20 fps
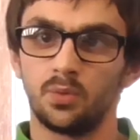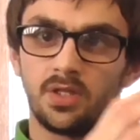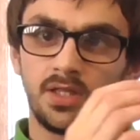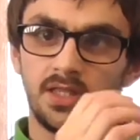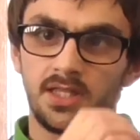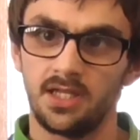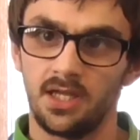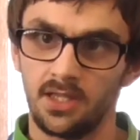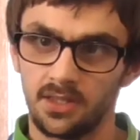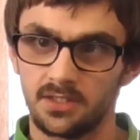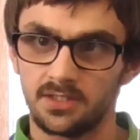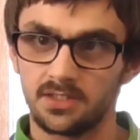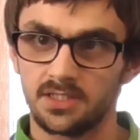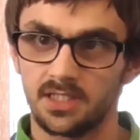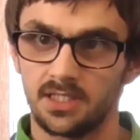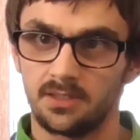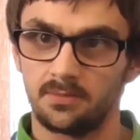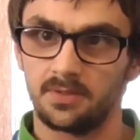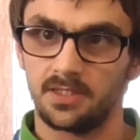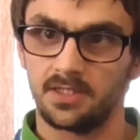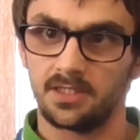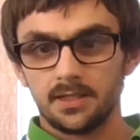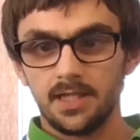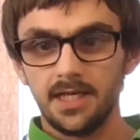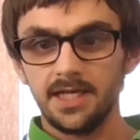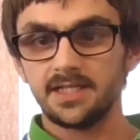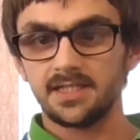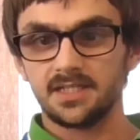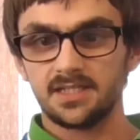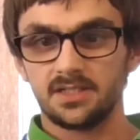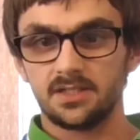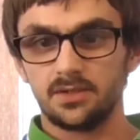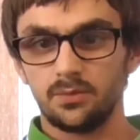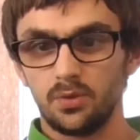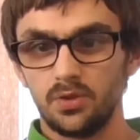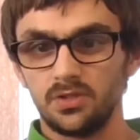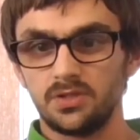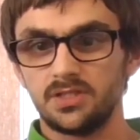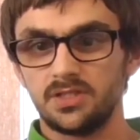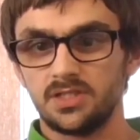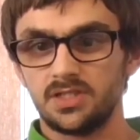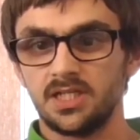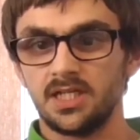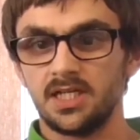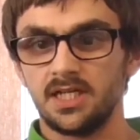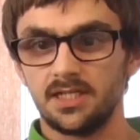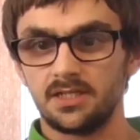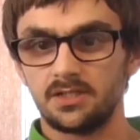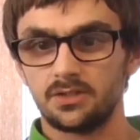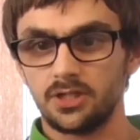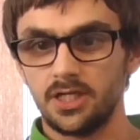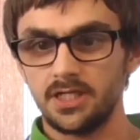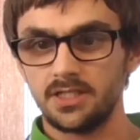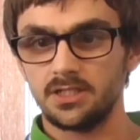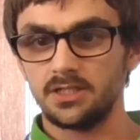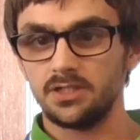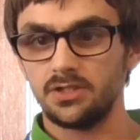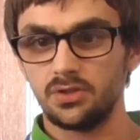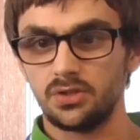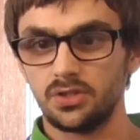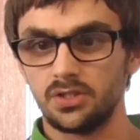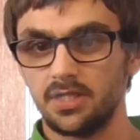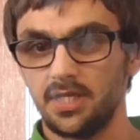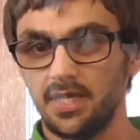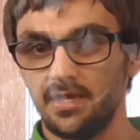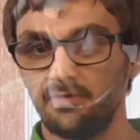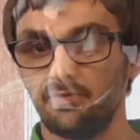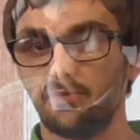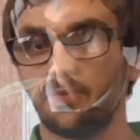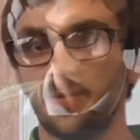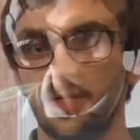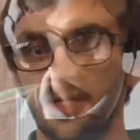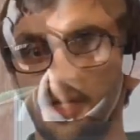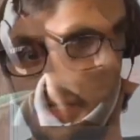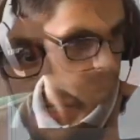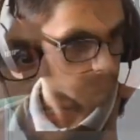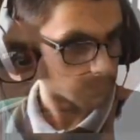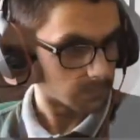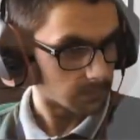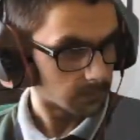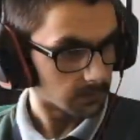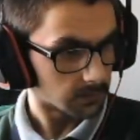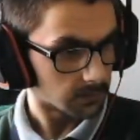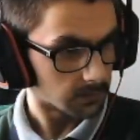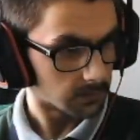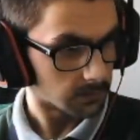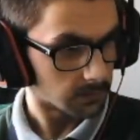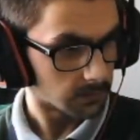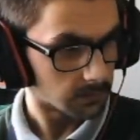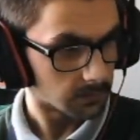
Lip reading: with the other scene. Next, you want to change resolution FPS type to